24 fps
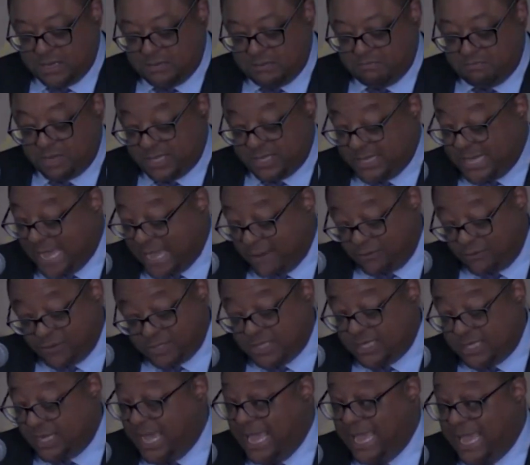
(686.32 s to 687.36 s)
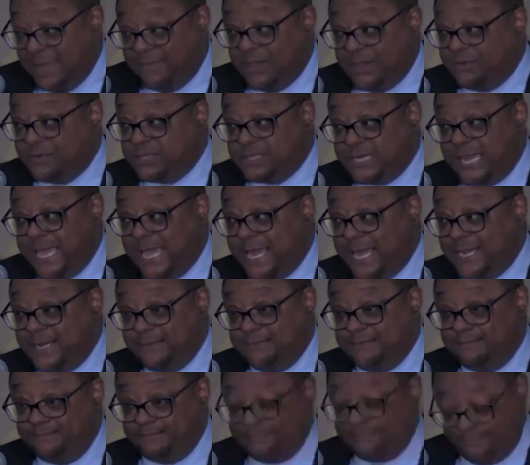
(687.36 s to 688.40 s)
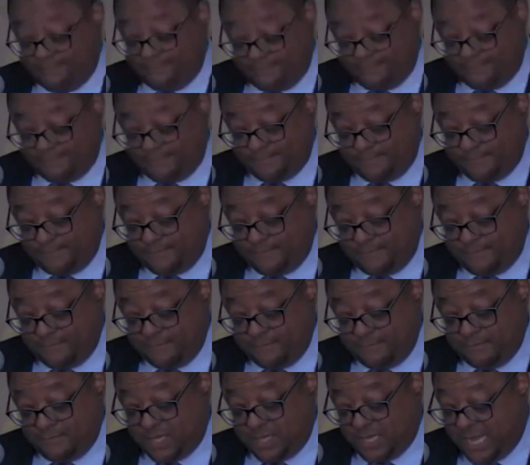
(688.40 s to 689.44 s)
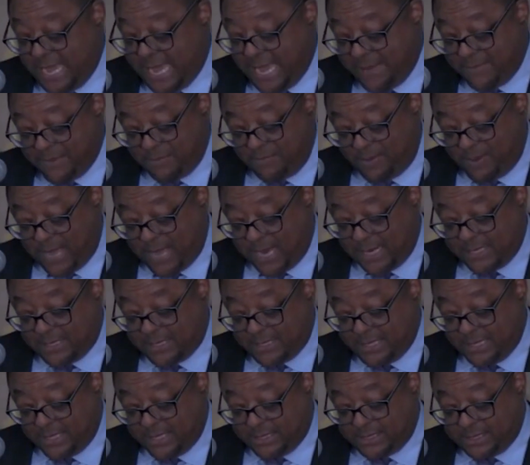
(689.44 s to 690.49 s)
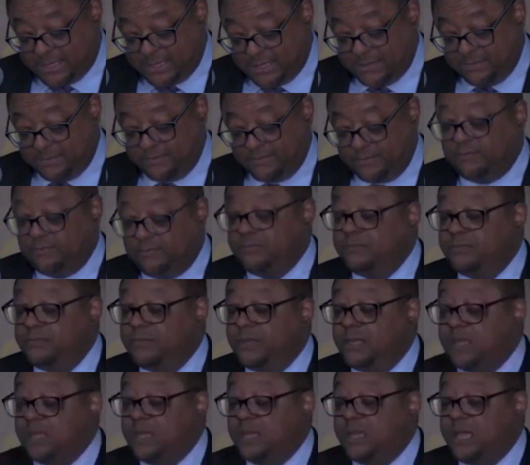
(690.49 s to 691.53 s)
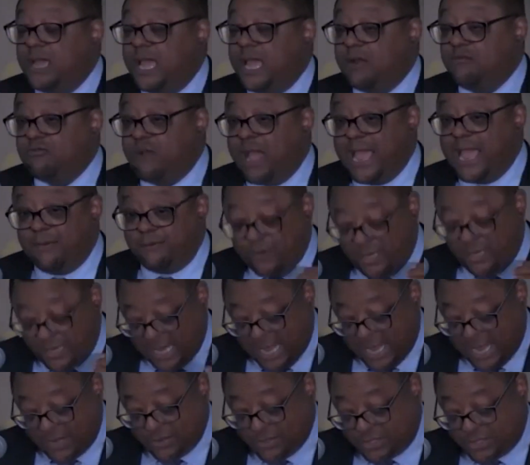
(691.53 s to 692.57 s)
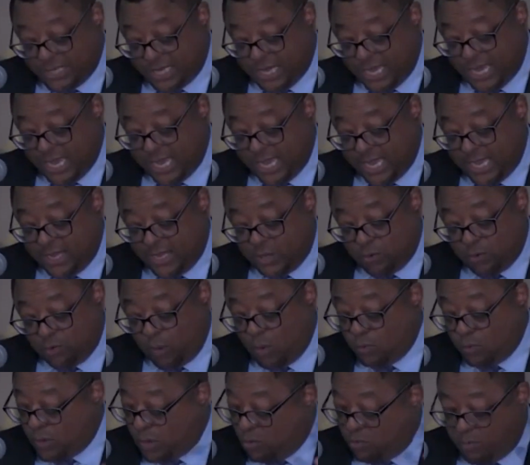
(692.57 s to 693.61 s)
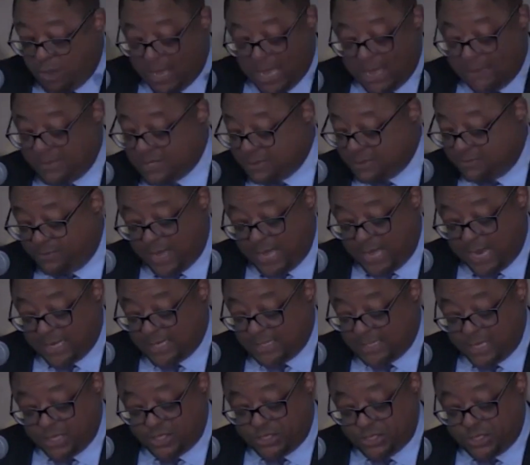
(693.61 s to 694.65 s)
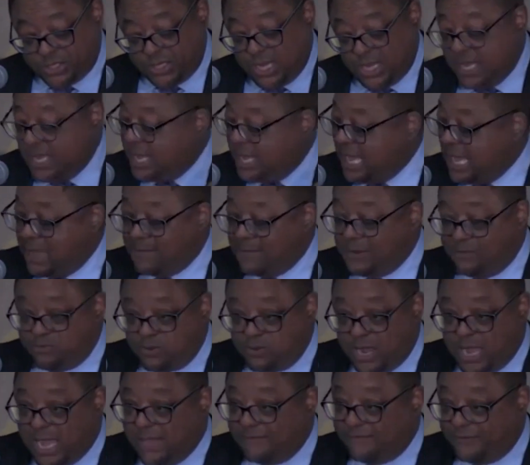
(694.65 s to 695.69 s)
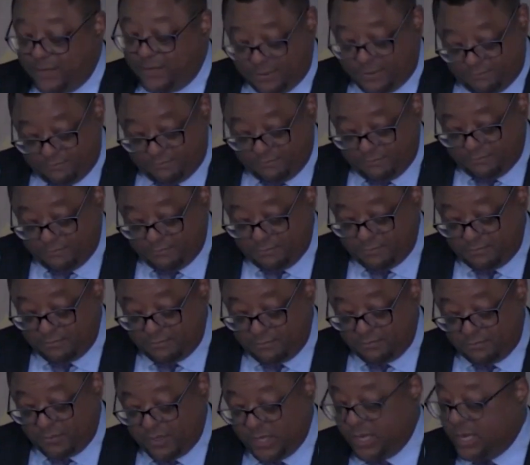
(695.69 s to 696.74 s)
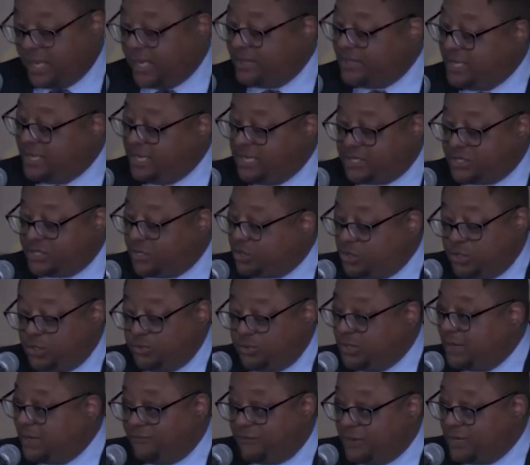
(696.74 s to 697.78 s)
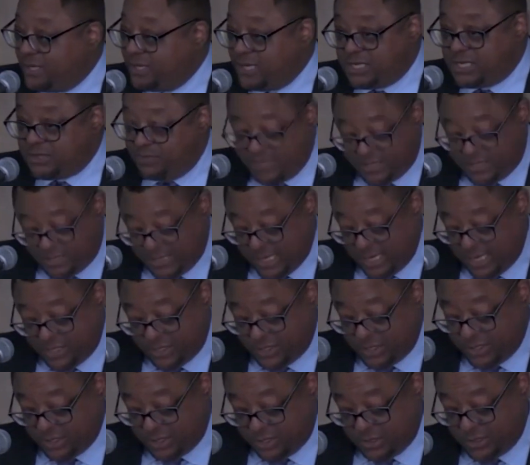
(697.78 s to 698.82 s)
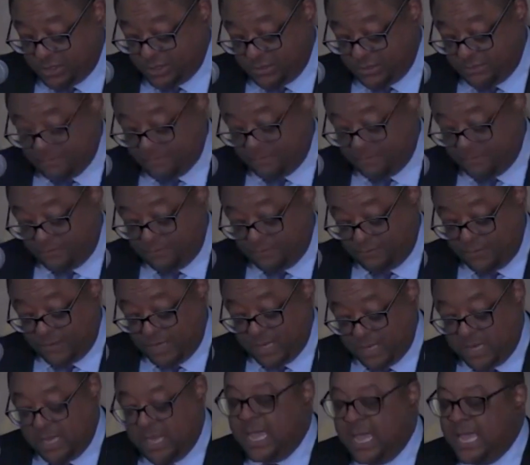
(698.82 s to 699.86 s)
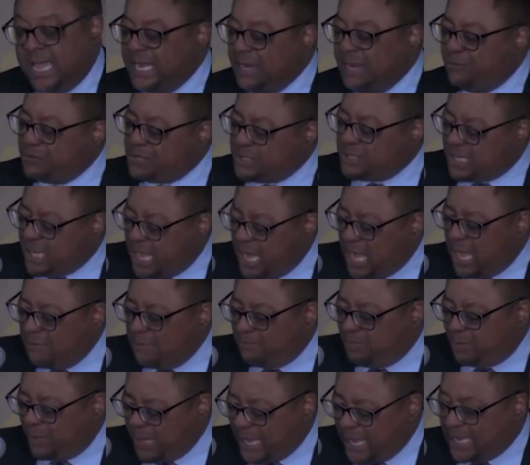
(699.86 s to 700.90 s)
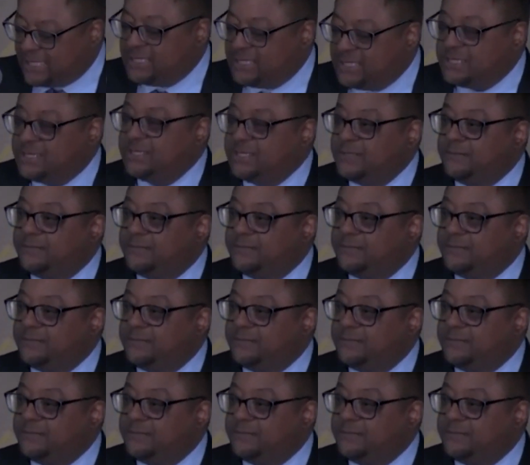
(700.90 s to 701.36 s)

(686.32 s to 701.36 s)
But that was the game he was in, the game of politics. And Wright would later say, quote, Obama's a politician, I'm a prophet. These are two different dispensations. And it was complex.